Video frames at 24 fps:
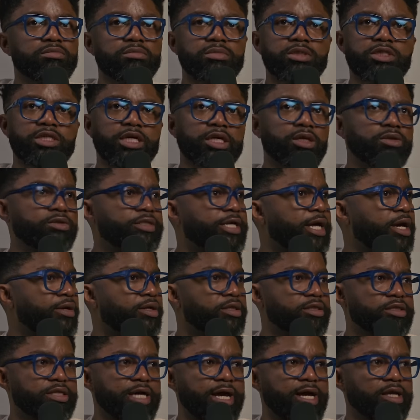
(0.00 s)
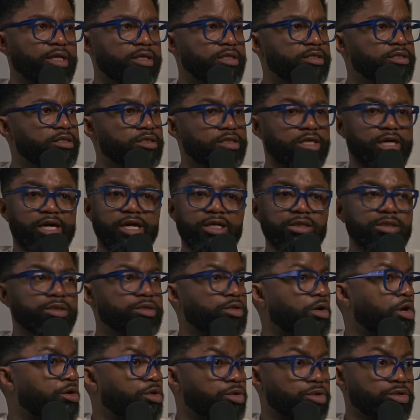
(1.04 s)
settled down in Dallas and
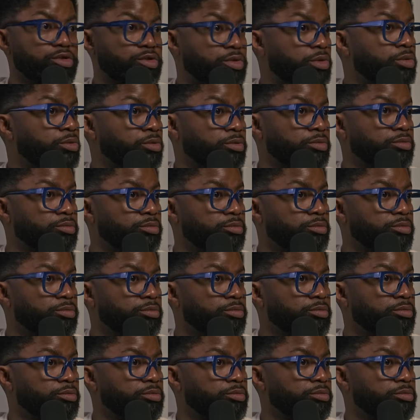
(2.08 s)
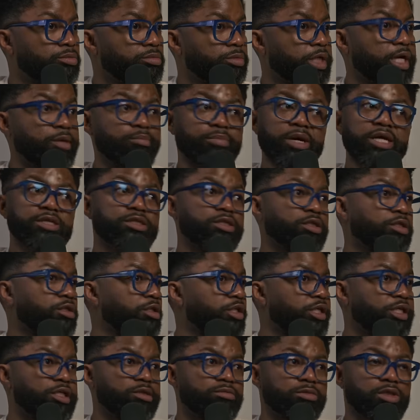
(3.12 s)
started a school. And
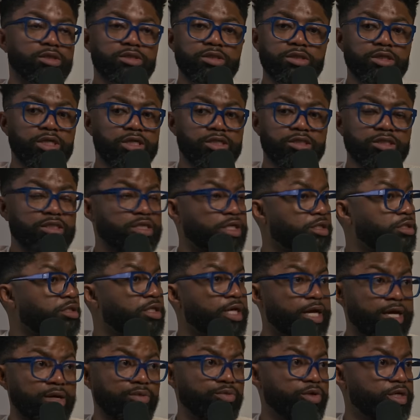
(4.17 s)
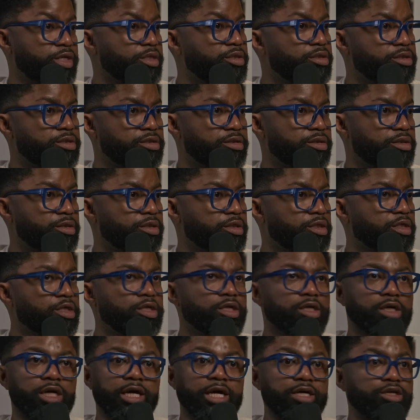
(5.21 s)
basically, it's 6 to 8 weeks.
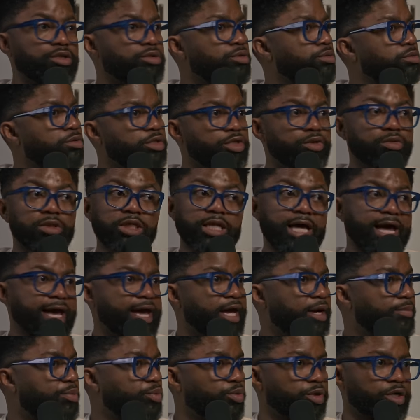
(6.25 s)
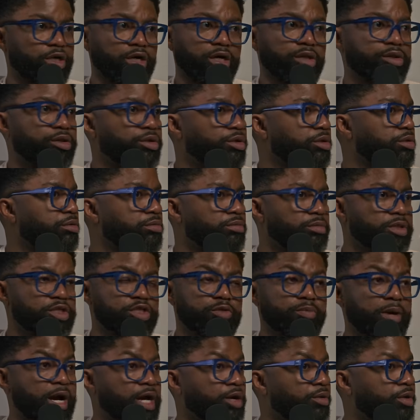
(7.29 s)
And you lab with other
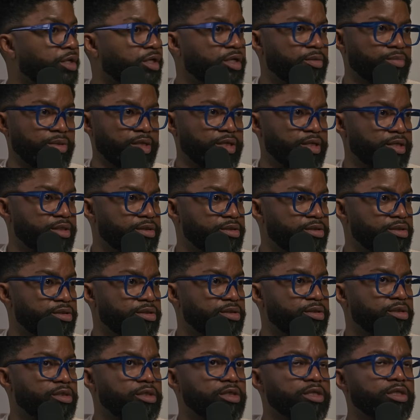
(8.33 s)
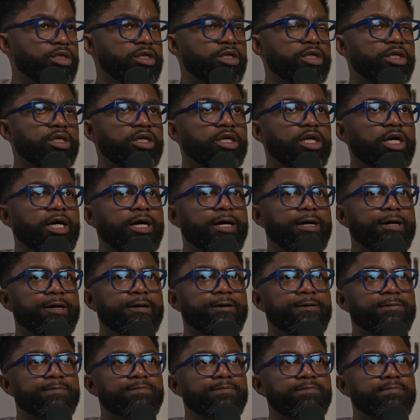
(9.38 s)
aspiring comedians.
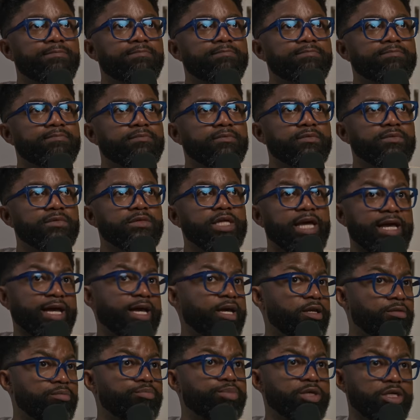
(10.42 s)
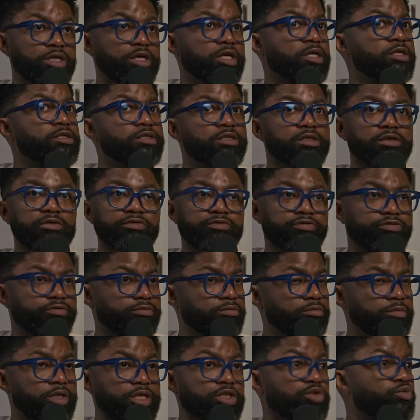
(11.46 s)
And because of
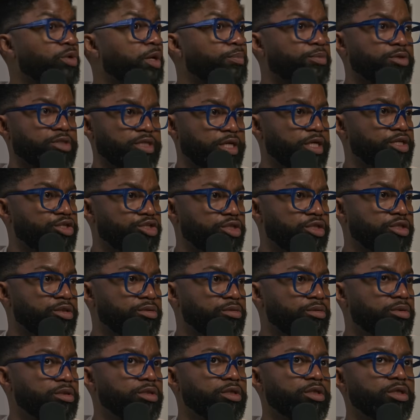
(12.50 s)
his reputation,